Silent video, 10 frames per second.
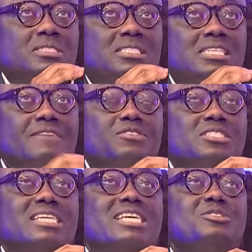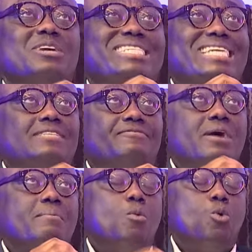safe to say that you
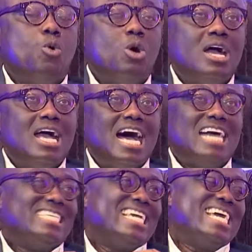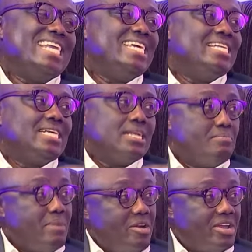identify more as a Ghanaian than an
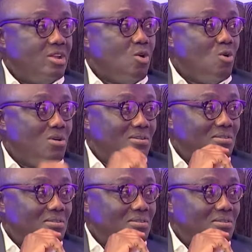American, or?